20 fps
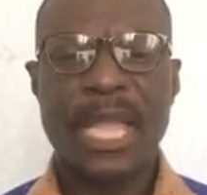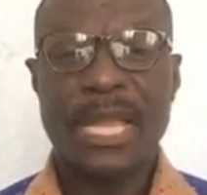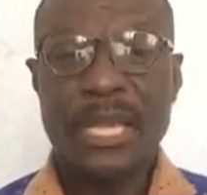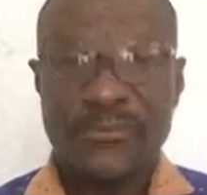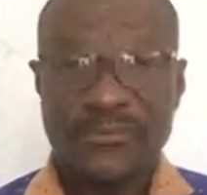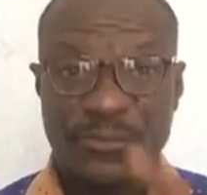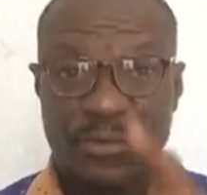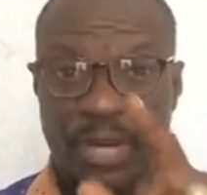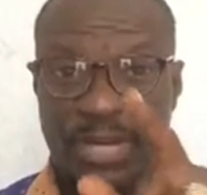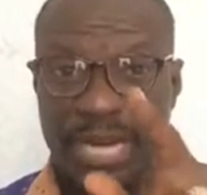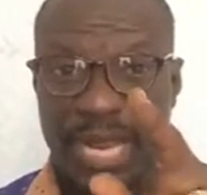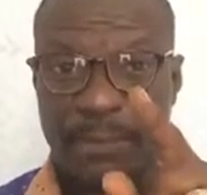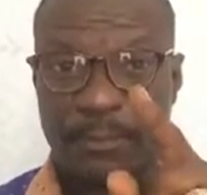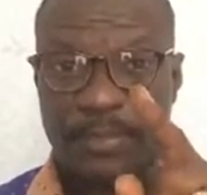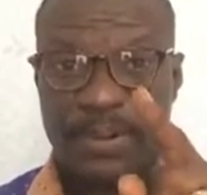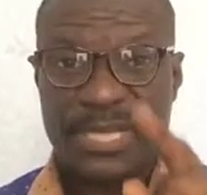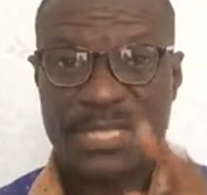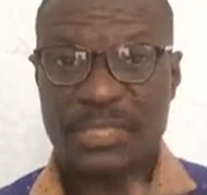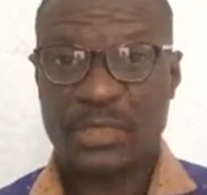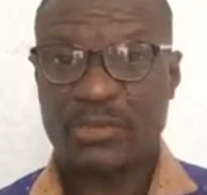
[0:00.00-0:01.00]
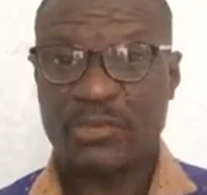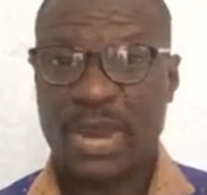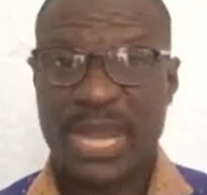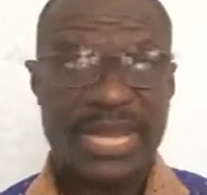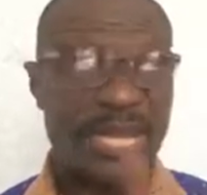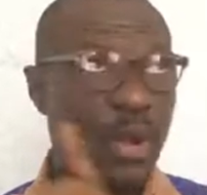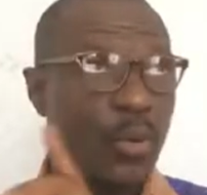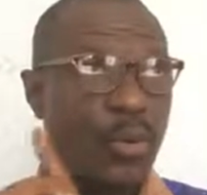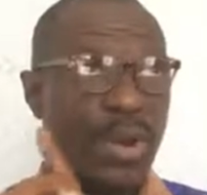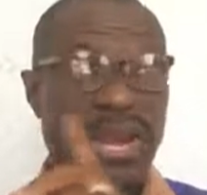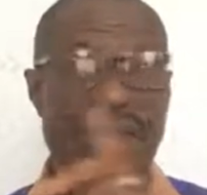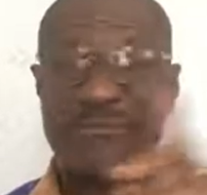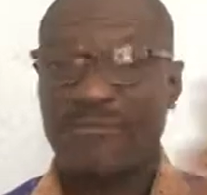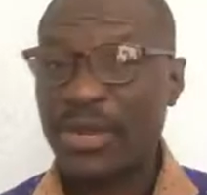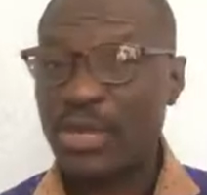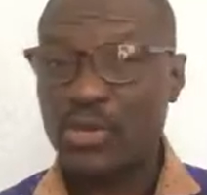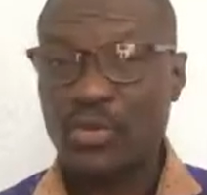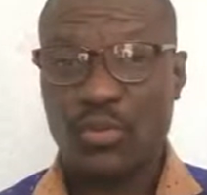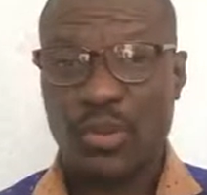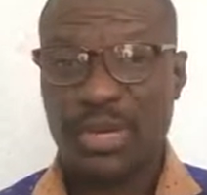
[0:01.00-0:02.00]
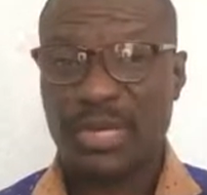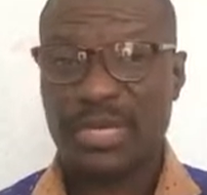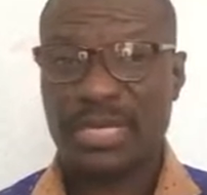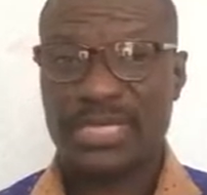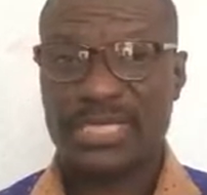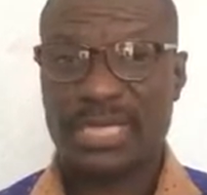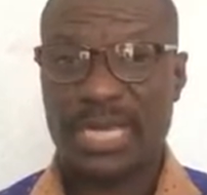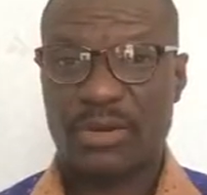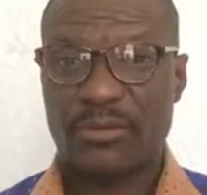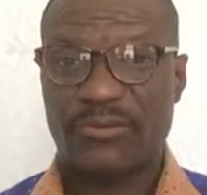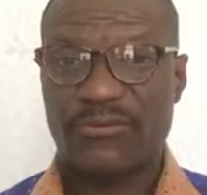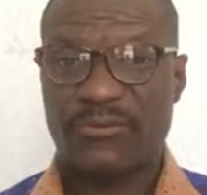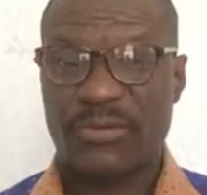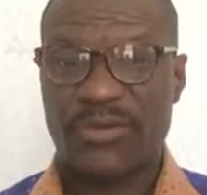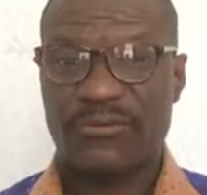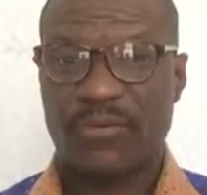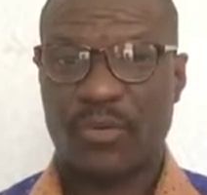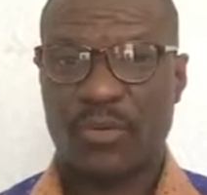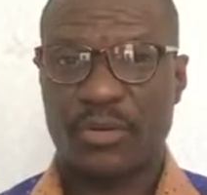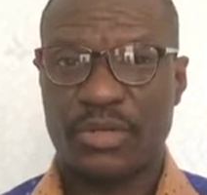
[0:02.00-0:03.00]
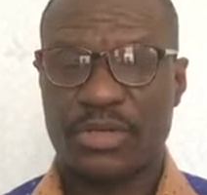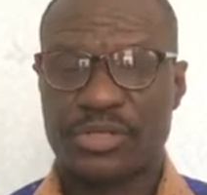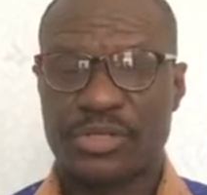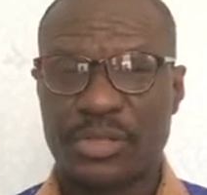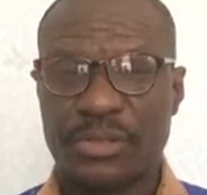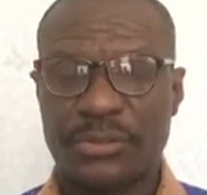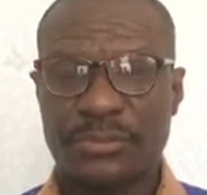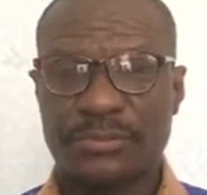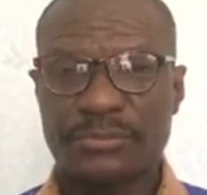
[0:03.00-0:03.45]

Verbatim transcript: And if you are that person right now, wherever you are under the sound of my voice,